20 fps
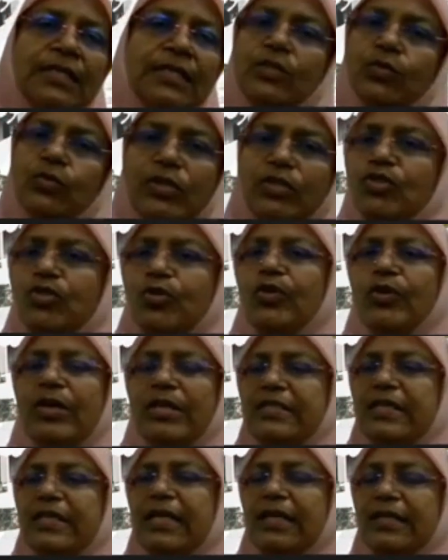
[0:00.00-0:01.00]
Just want to show
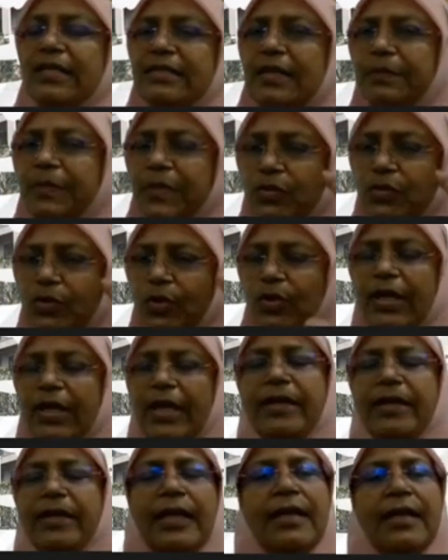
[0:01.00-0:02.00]
you an example so you
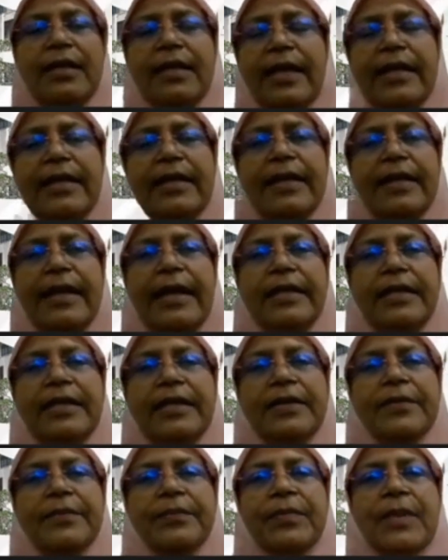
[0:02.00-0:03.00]
can get an
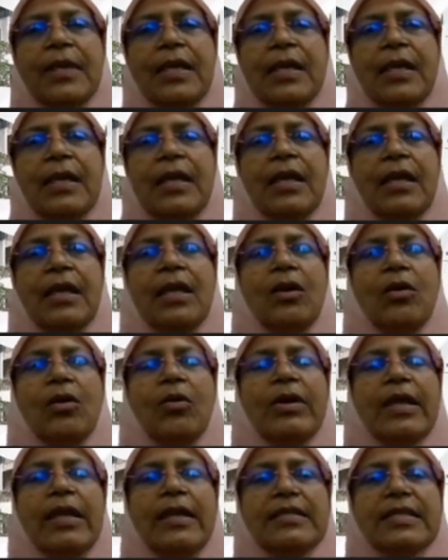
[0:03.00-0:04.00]
idea.
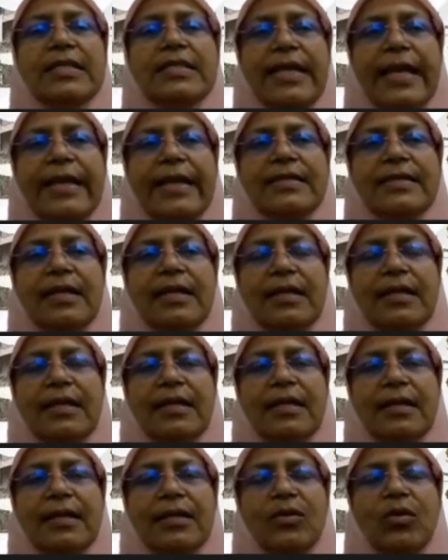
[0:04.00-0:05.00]
Okay, just
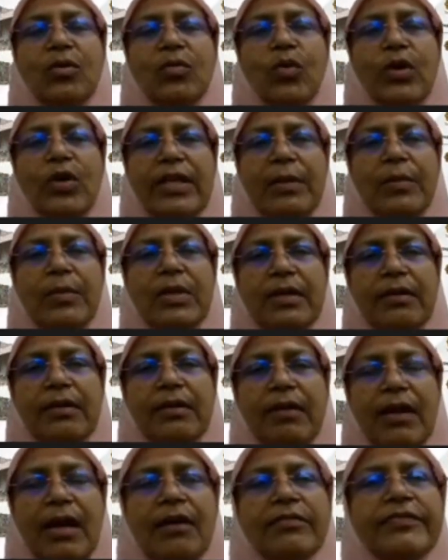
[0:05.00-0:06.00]
don't worry about the
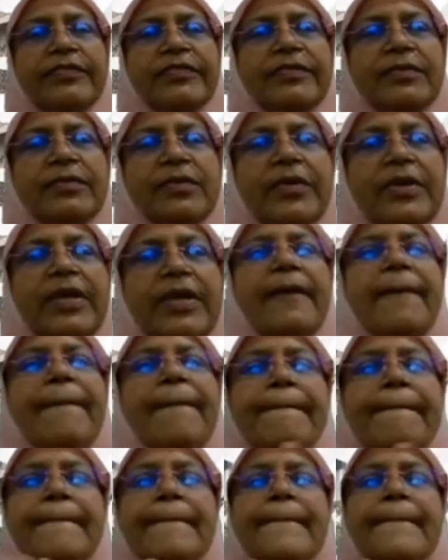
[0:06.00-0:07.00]
graph.
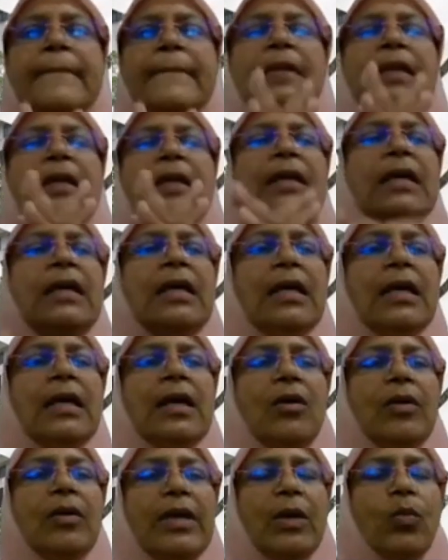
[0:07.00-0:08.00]
Okay,
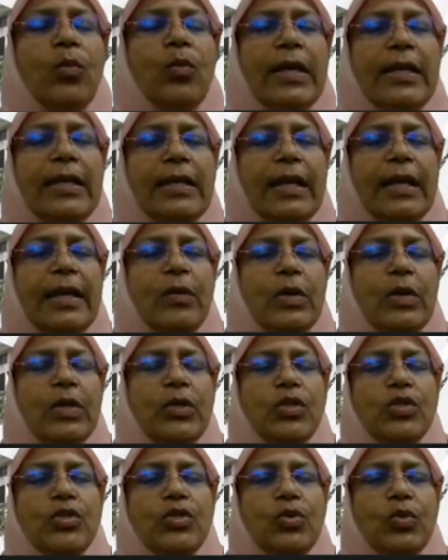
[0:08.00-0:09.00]
what I
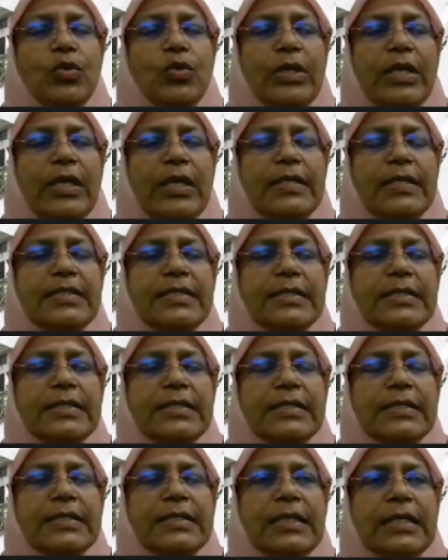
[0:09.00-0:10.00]
want to show
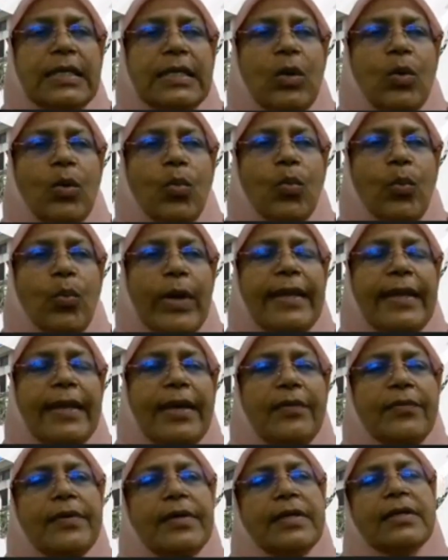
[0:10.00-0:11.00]
is
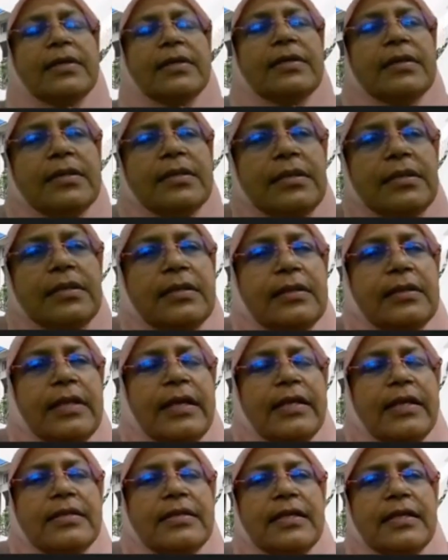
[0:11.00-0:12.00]
whenever
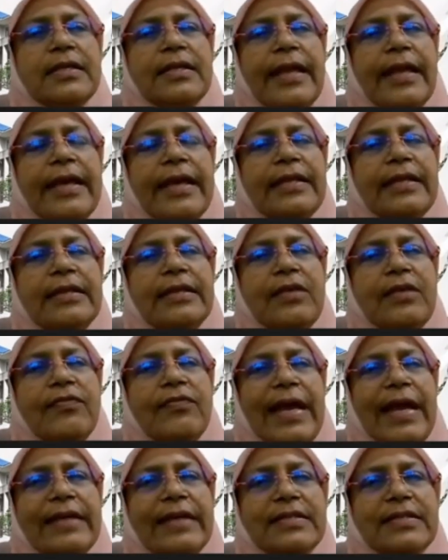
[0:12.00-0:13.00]
there is a
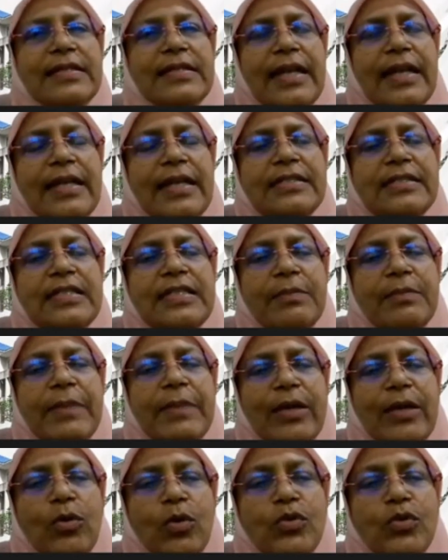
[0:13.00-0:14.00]
negative externality
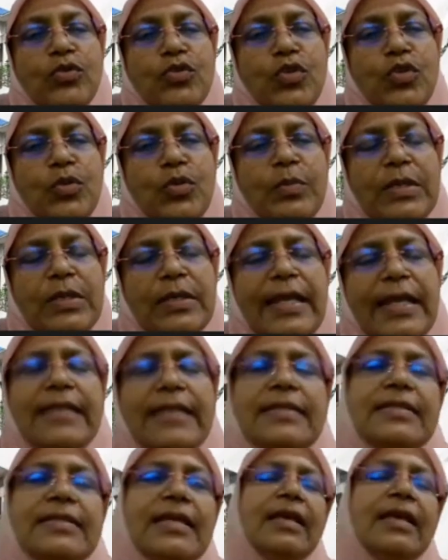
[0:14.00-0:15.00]
by consumer,
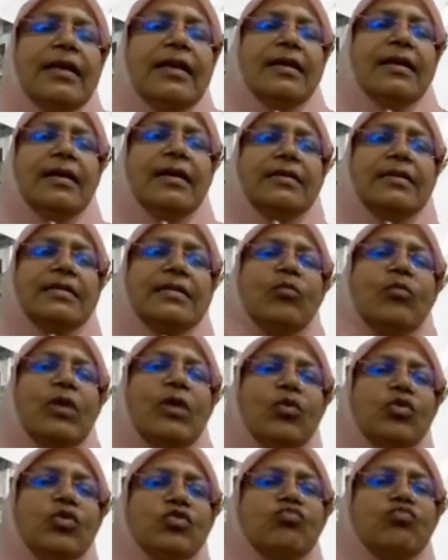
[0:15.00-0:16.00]
let's say
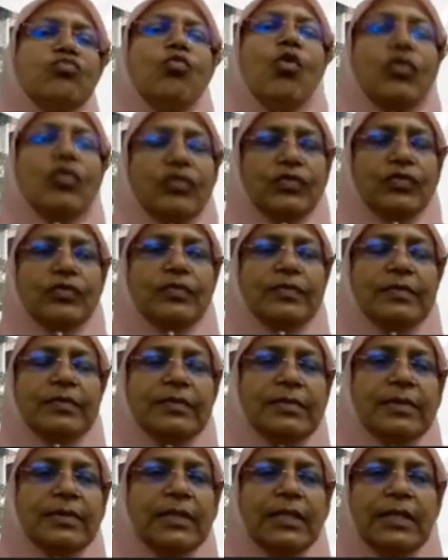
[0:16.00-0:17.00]
someone who smokes,
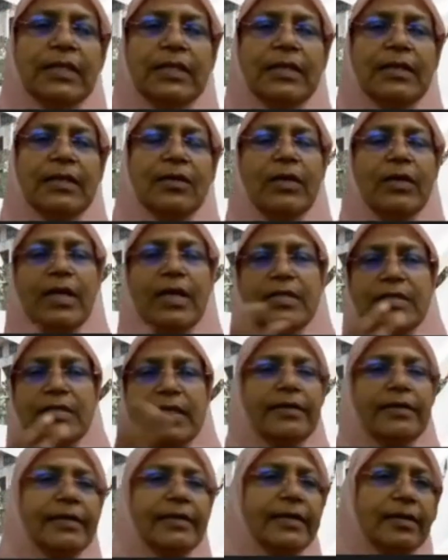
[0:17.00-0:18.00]
okay,
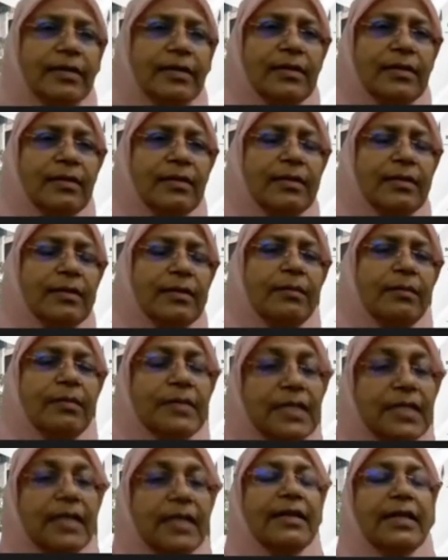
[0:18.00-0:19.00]
cigarette
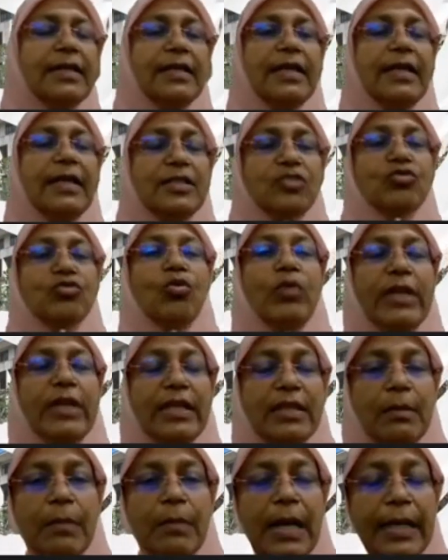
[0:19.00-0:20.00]
is sold
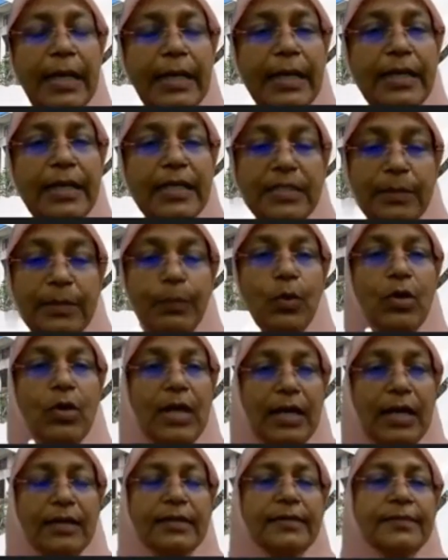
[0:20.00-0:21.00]
in the market. It's a
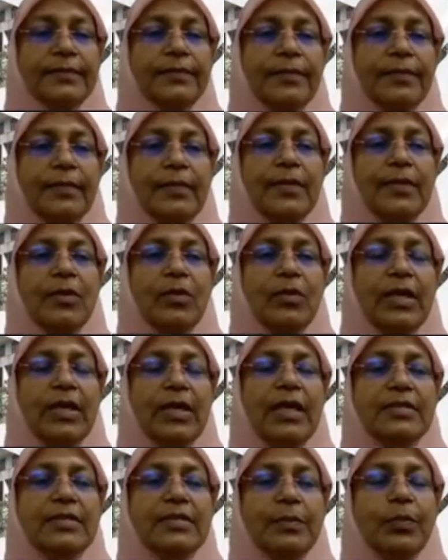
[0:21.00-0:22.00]
product. Okay,
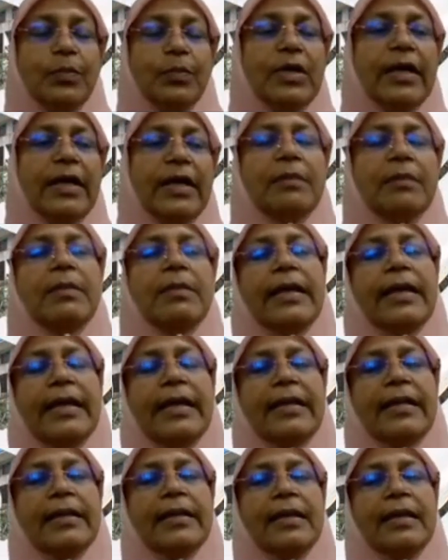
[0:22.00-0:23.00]
it's a product in the
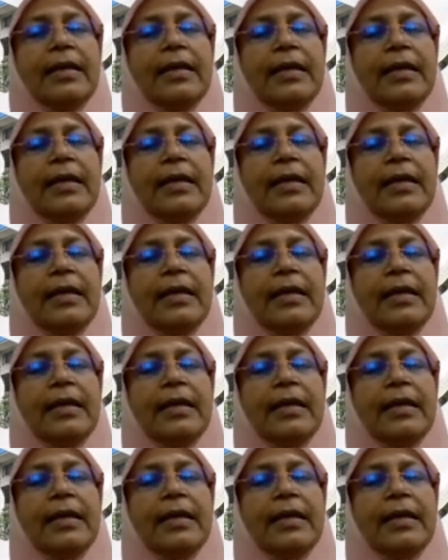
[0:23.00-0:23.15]
market.